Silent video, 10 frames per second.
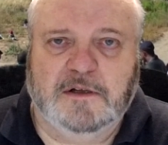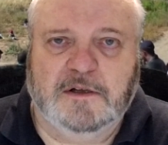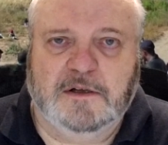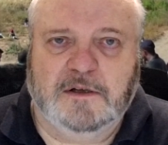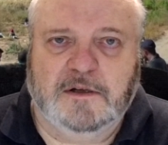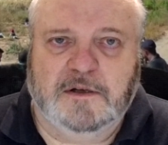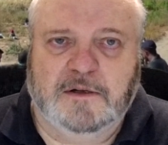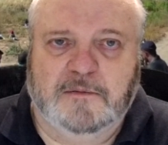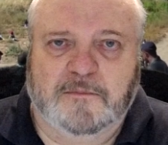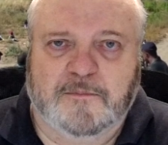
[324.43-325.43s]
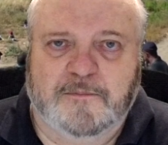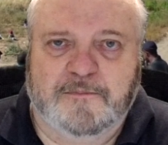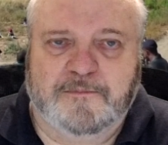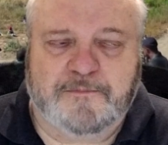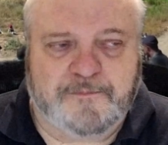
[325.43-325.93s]

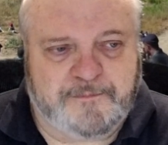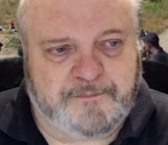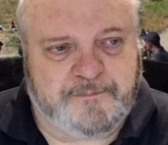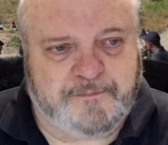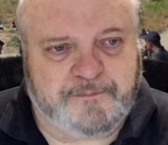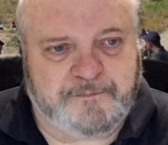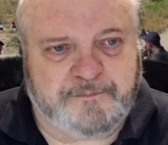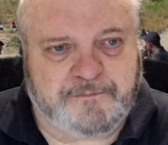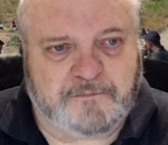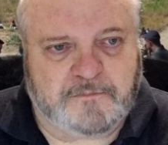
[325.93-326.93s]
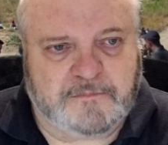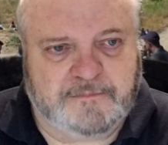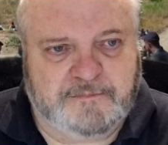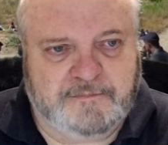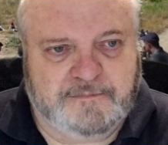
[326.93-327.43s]

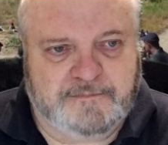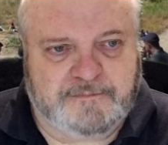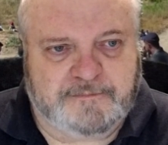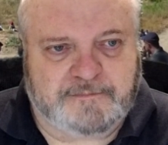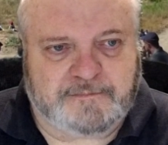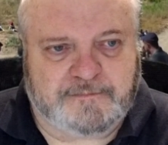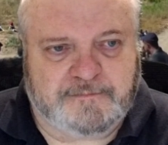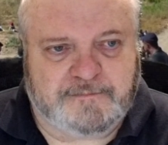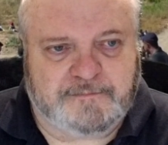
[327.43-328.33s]
(no one is talking)